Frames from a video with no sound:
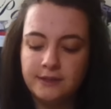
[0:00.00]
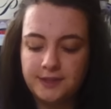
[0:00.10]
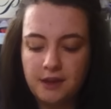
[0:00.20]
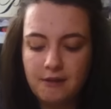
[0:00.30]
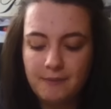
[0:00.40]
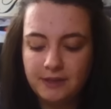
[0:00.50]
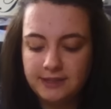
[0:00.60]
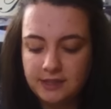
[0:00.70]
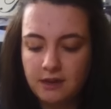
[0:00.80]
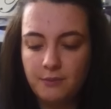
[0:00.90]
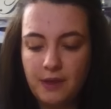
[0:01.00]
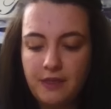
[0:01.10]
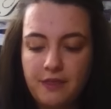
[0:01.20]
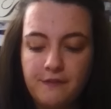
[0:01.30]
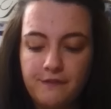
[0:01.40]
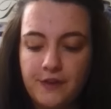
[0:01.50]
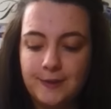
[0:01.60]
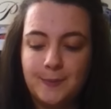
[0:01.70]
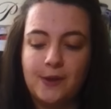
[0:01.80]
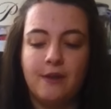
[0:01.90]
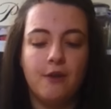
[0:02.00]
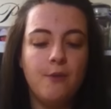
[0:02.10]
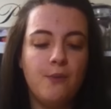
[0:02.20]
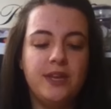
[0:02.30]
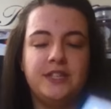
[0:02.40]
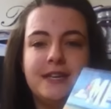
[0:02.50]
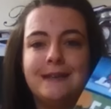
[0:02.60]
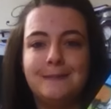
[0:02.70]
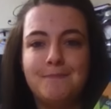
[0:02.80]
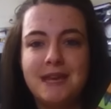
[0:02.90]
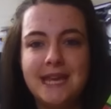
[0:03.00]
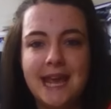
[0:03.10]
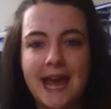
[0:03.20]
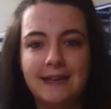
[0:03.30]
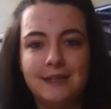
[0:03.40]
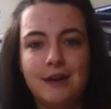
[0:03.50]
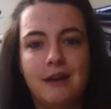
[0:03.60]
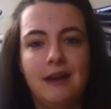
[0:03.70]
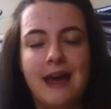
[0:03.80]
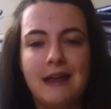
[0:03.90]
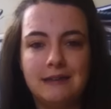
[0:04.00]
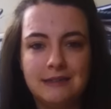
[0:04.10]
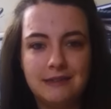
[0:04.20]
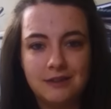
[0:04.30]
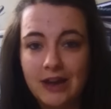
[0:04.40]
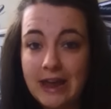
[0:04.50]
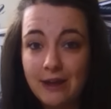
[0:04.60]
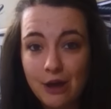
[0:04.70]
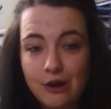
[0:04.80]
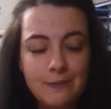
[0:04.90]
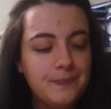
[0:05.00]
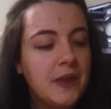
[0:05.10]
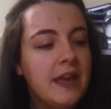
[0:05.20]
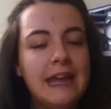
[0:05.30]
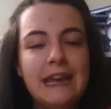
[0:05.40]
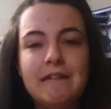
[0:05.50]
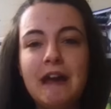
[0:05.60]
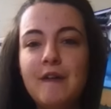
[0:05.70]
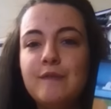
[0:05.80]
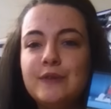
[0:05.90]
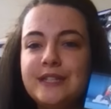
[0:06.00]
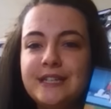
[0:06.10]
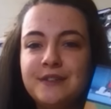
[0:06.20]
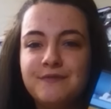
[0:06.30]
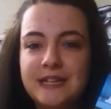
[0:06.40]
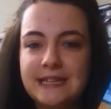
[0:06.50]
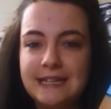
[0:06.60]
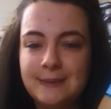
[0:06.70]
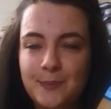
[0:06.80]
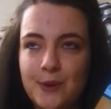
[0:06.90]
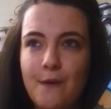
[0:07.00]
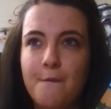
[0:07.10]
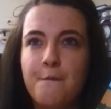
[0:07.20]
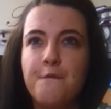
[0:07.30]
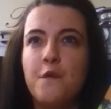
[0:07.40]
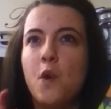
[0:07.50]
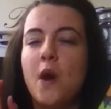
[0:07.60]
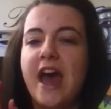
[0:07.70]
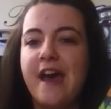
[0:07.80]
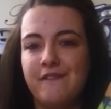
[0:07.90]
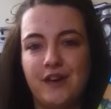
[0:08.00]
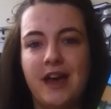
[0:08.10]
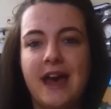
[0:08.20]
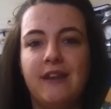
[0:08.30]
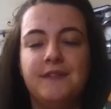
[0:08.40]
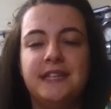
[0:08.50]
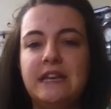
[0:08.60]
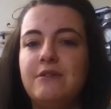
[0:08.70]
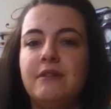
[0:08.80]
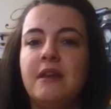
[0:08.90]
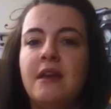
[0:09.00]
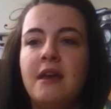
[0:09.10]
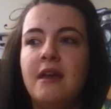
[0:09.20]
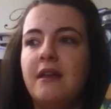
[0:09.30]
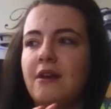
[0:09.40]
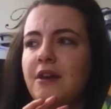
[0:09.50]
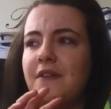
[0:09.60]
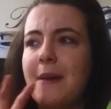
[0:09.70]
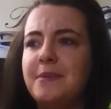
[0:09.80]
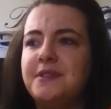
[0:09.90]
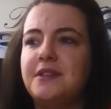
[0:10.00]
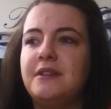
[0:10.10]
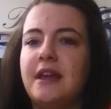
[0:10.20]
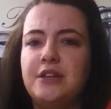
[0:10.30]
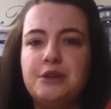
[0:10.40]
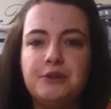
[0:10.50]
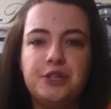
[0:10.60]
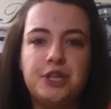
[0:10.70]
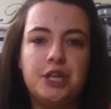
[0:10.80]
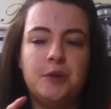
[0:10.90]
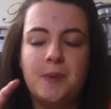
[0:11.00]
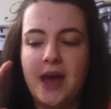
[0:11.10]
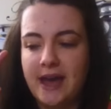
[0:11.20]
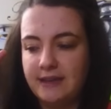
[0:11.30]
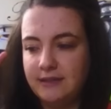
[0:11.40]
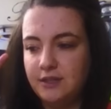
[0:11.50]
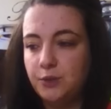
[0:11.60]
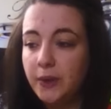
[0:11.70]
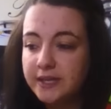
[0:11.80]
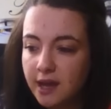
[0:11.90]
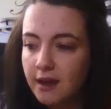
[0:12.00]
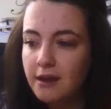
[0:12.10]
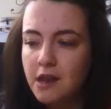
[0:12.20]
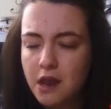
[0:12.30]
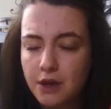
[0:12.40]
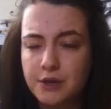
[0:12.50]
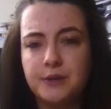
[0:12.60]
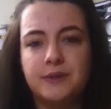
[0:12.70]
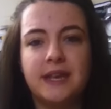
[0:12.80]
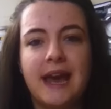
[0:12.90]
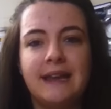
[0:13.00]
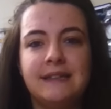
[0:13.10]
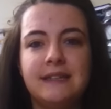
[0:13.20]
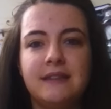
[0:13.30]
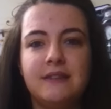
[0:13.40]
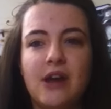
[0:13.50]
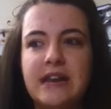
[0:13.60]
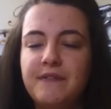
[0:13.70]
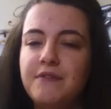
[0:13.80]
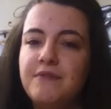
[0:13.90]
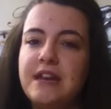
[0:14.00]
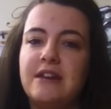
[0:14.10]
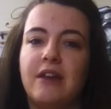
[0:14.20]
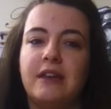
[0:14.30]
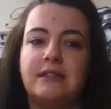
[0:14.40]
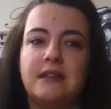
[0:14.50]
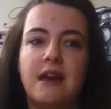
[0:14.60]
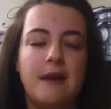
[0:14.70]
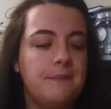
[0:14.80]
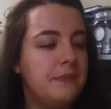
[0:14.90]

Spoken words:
So I'm going to start with the first book I got, which is Me and Earl and the Dying Girl. Now I have wanted to read this book forever, and I've seen it on kind of Amazon and YouTube and Twitter loads, and I never realised that